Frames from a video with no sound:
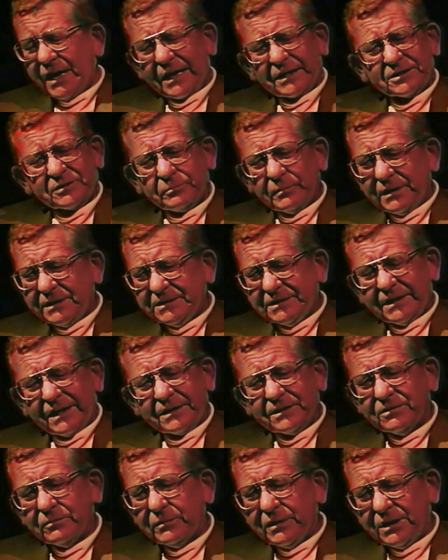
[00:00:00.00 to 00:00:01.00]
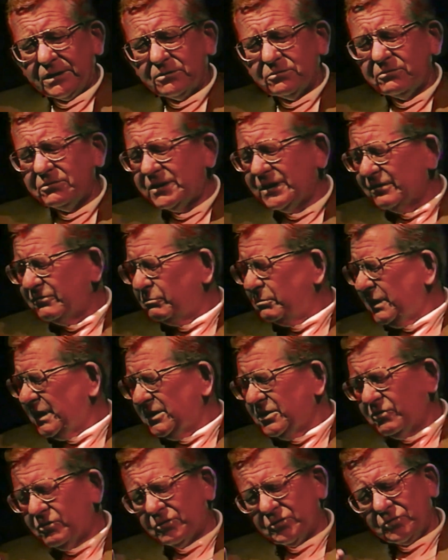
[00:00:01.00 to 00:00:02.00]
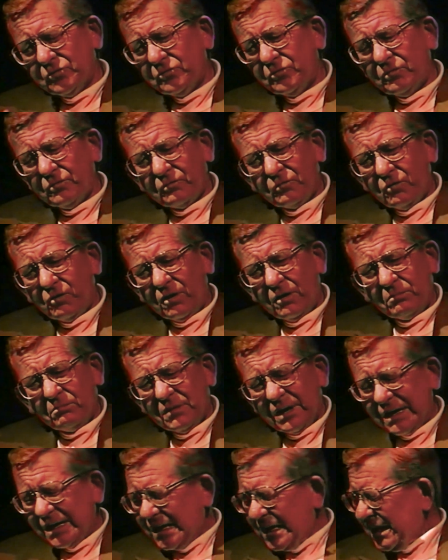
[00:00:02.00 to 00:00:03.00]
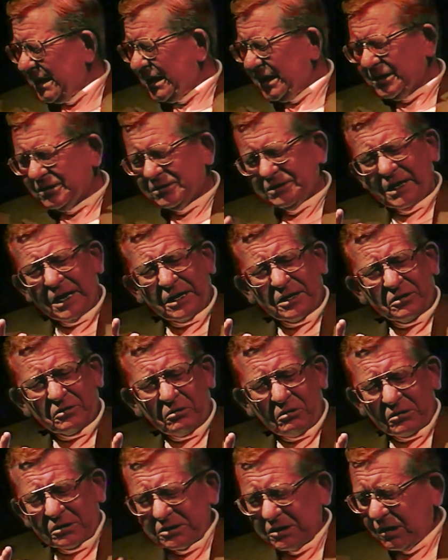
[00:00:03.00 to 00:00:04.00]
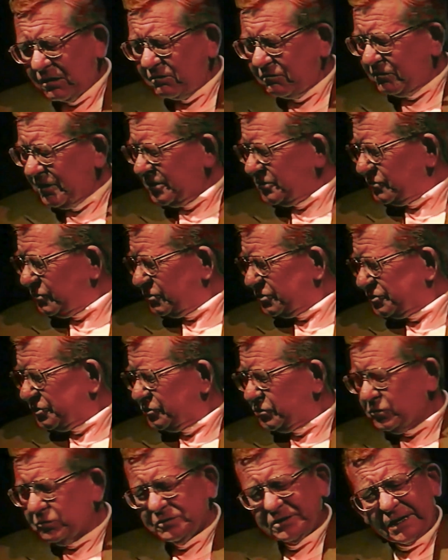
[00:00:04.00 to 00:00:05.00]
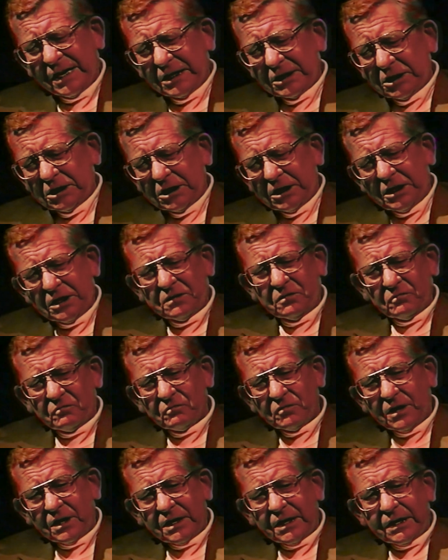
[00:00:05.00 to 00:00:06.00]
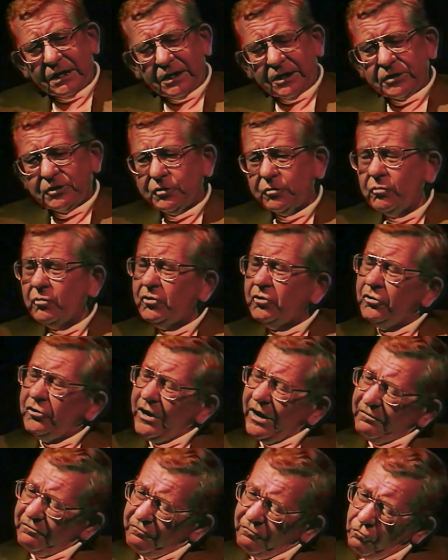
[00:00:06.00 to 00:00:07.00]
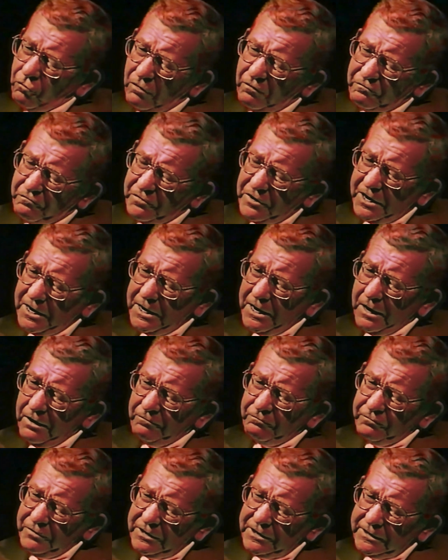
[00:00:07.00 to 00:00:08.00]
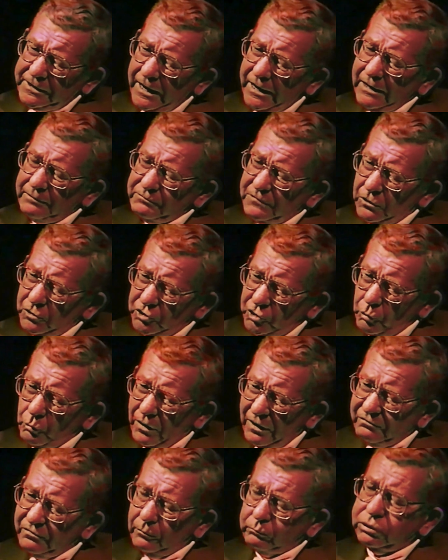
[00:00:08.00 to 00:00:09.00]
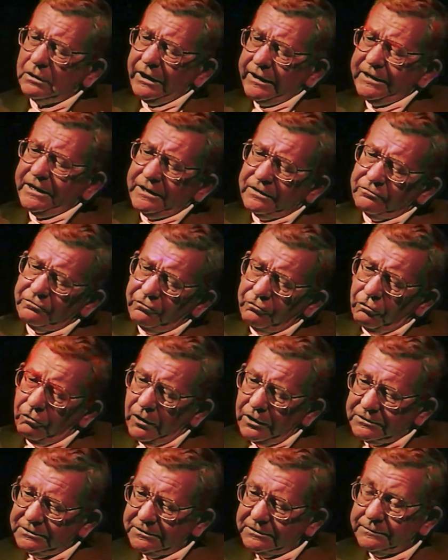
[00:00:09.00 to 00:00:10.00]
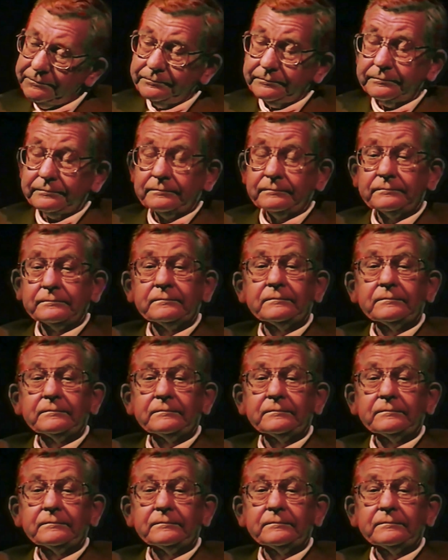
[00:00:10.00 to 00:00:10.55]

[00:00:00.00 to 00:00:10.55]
And Jack Smith said to me, you give me your uniform, take your glove and your shoes and leave. Oh. You could have forfeited every game that you ever played in for us.